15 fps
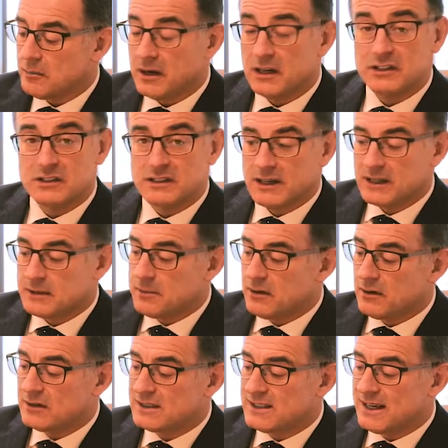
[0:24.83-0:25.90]
patients
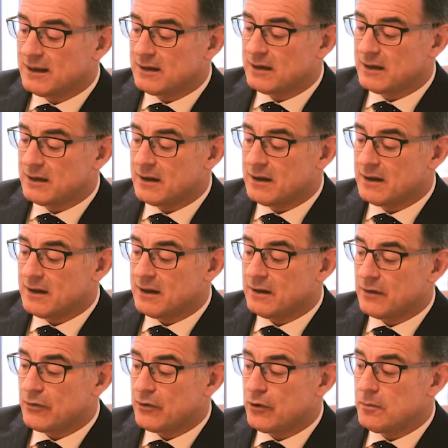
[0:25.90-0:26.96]
experience tingling
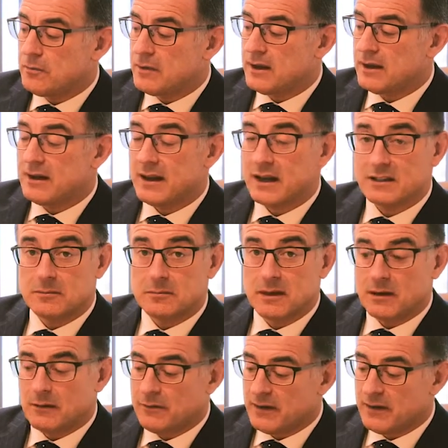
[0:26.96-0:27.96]
in the thumb, index and middle